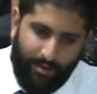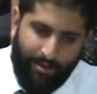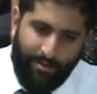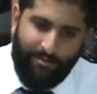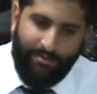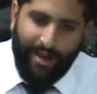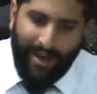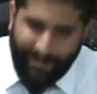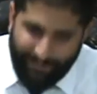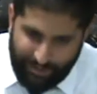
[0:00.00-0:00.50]

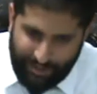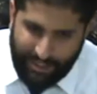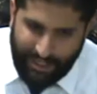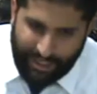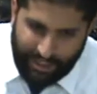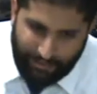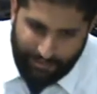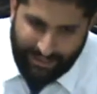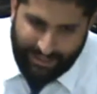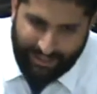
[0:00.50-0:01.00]
And
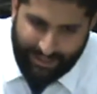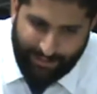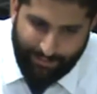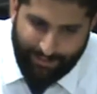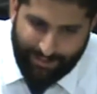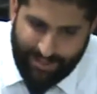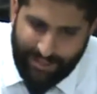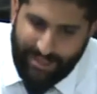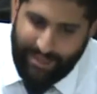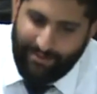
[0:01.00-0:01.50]

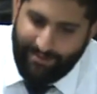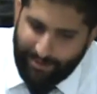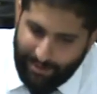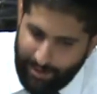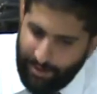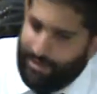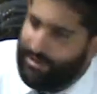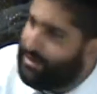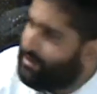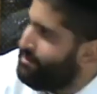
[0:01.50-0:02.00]
even
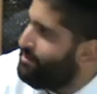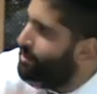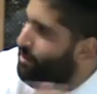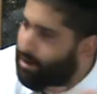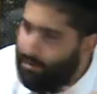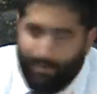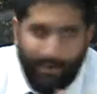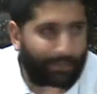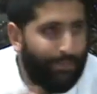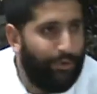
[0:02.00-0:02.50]
though he says there
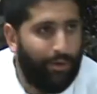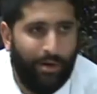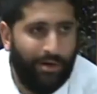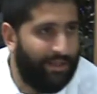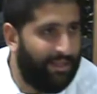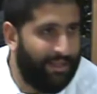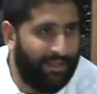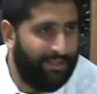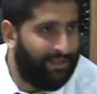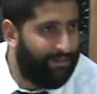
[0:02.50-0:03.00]
are people who are
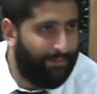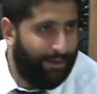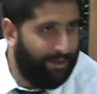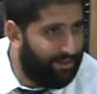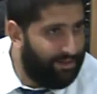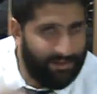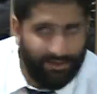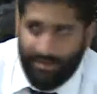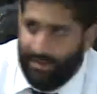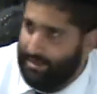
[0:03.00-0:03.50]
lenient
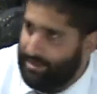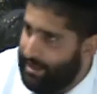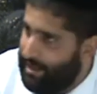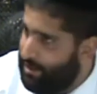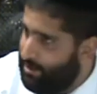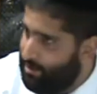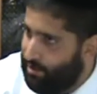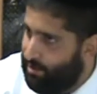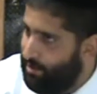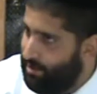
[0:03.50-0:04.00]
about this, they say
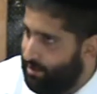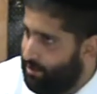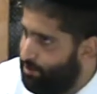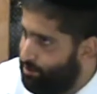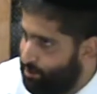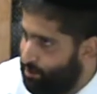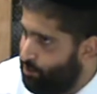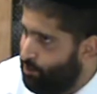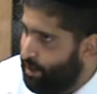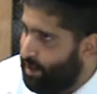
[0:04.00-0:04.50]
you
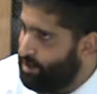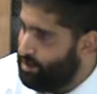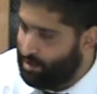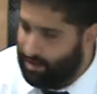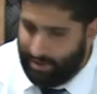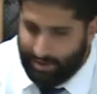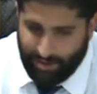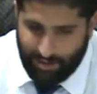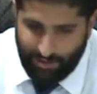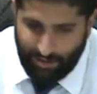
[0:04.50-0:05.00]
can wash
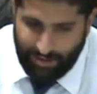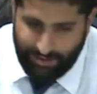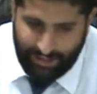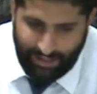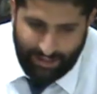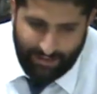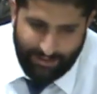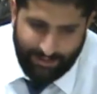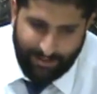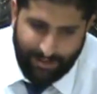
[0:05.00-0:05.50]
Kohen's
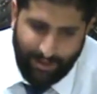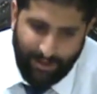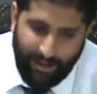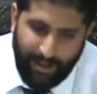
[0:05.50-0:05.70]
hands.